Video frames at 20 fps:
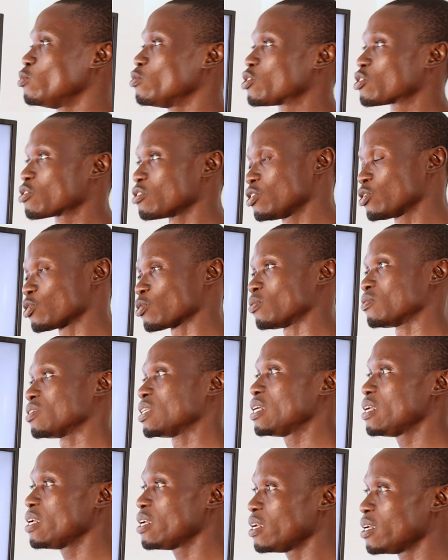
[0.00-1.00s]

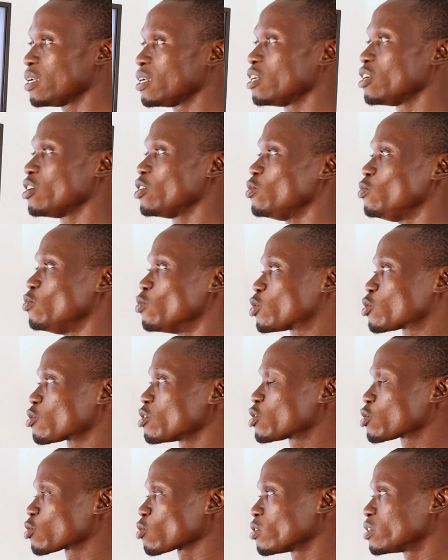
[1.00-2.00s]
nutrition? A.
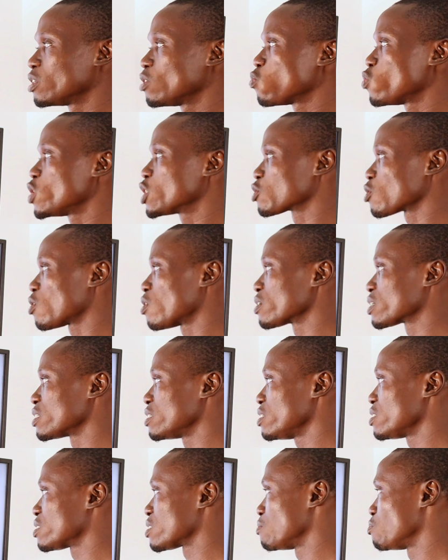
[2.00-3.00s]
Nutrition in which
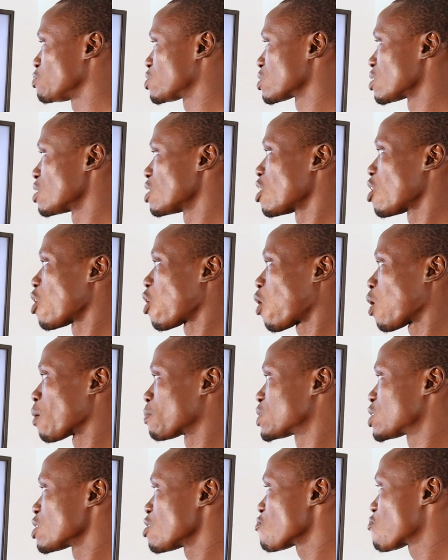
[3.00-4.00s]
organisms
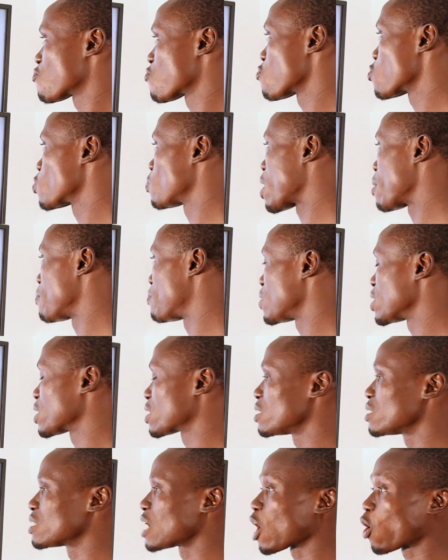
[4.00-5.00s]
obtain food by
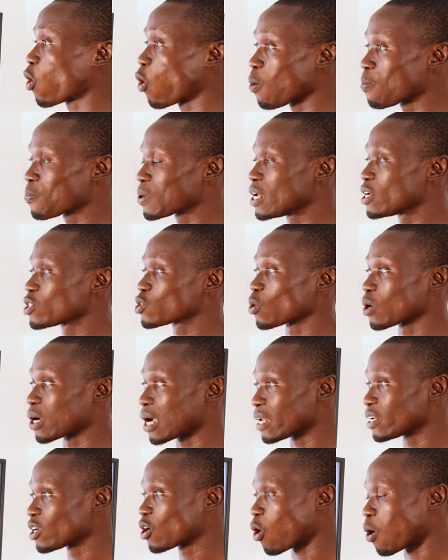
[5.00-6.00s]
breaking down complex
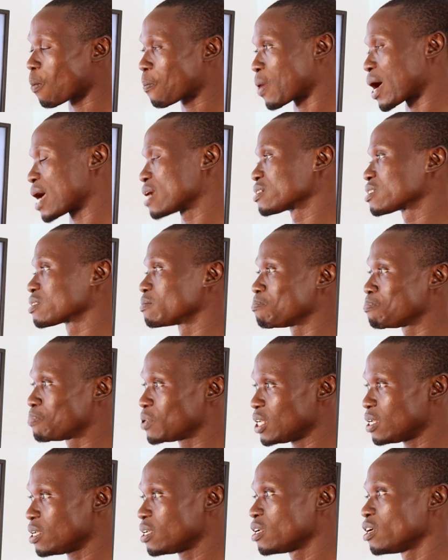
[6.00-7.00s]
organic compounds.
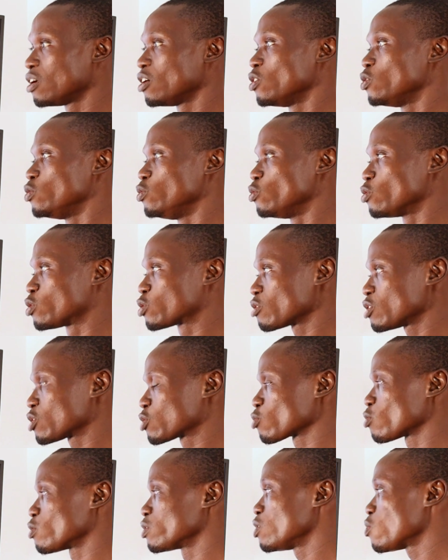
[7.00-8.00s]
B.
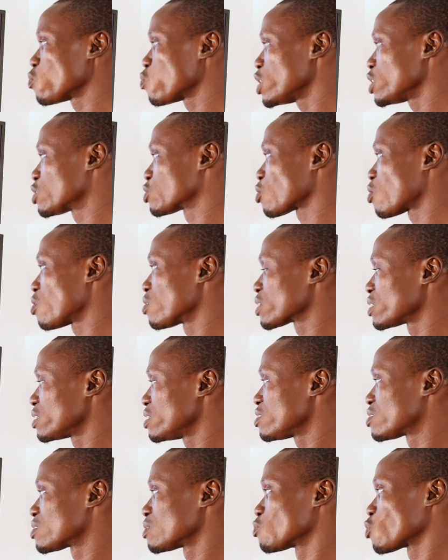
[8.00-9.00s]
Nutrition in which
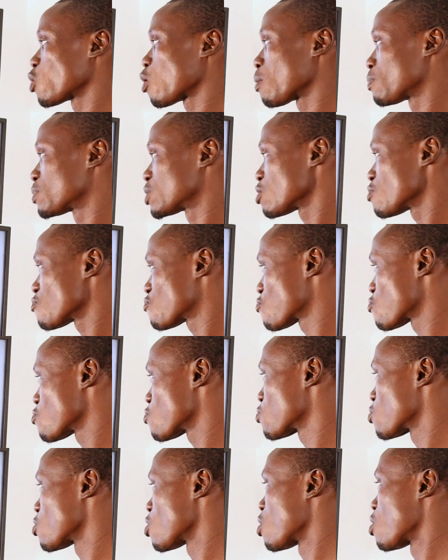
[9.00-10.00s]
organisms obtain
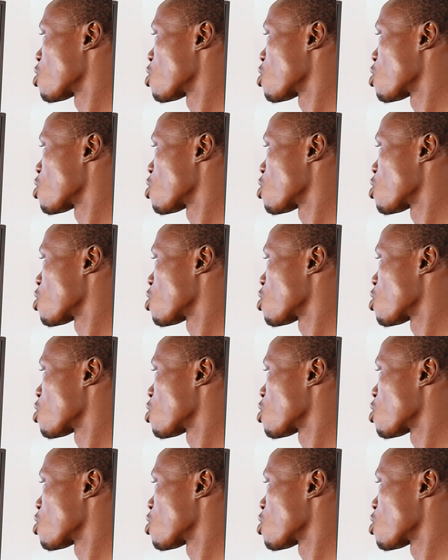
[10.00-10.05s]
food